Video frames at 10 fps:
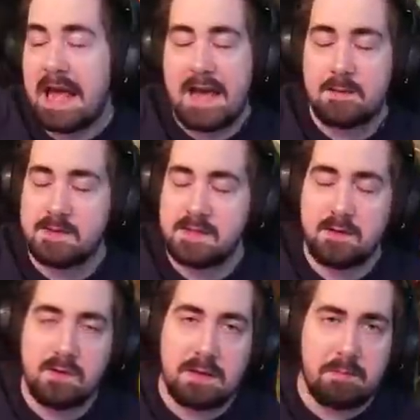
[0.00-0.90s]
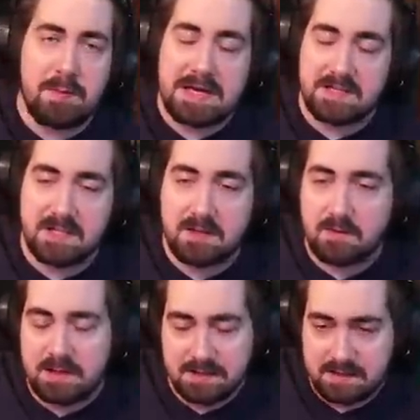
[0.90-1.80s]
absolutely batshit
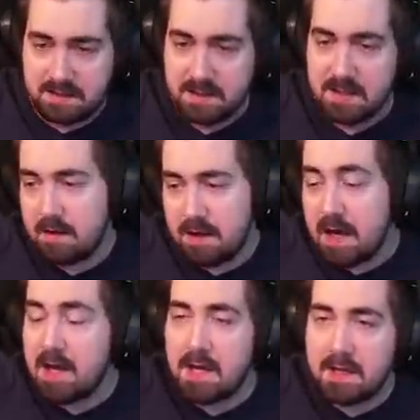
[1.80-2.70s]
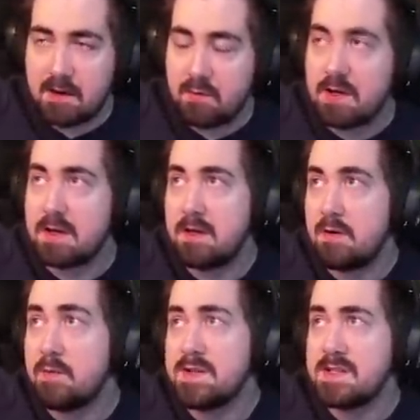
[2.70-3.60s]
crazy. I doubt we're getting
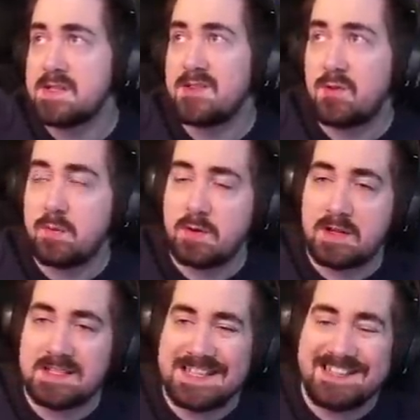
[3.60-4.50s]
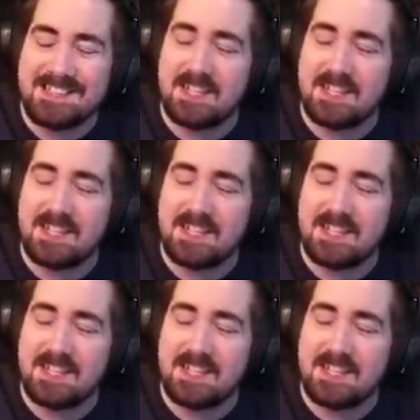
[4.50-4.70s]
new bosses in 3.18 because they